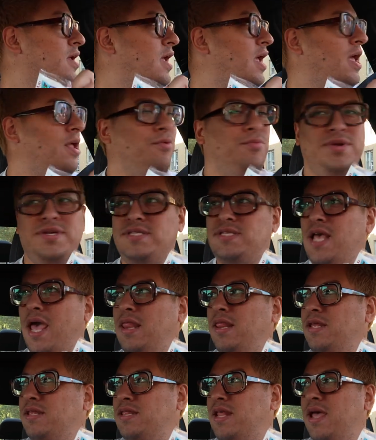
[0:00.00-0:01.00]
and
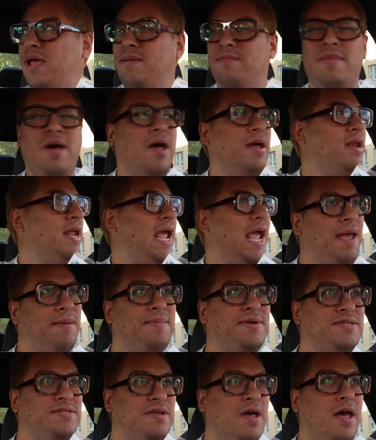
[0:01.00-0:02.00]
reselling them on
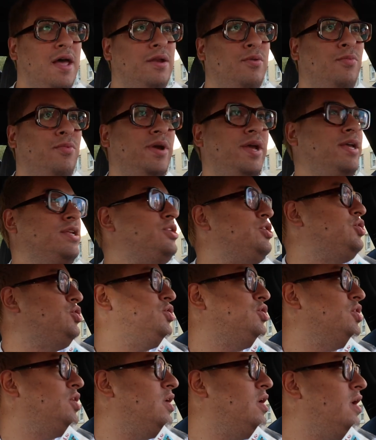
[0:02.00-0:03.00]
Amazon,
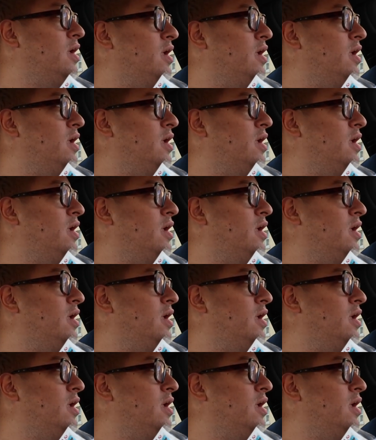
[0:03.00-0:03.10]
which